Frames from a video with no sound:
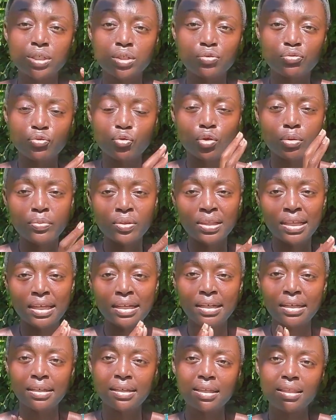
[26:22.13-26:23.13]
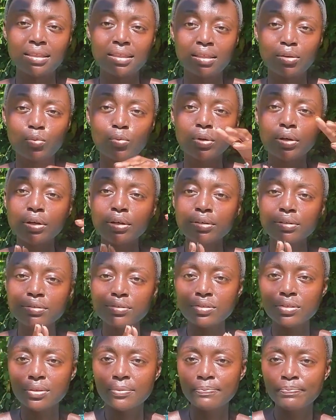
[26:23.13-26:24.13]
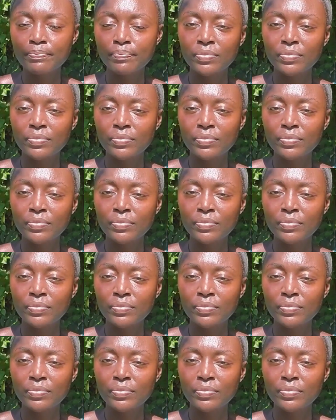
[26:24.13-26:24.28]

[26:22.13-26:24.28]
is formulating the words